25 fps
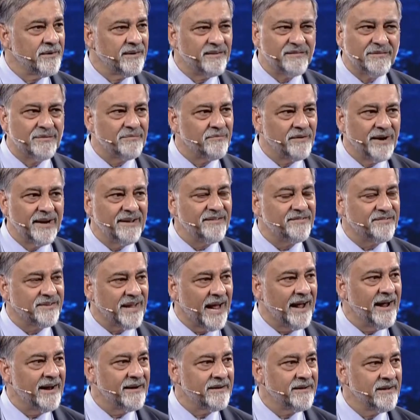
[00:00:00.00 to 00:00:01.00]
It's really
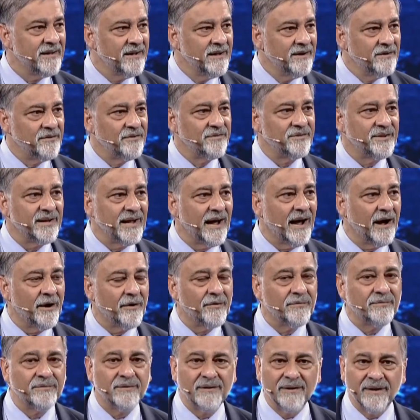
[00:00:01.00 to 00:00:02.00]
sad to see how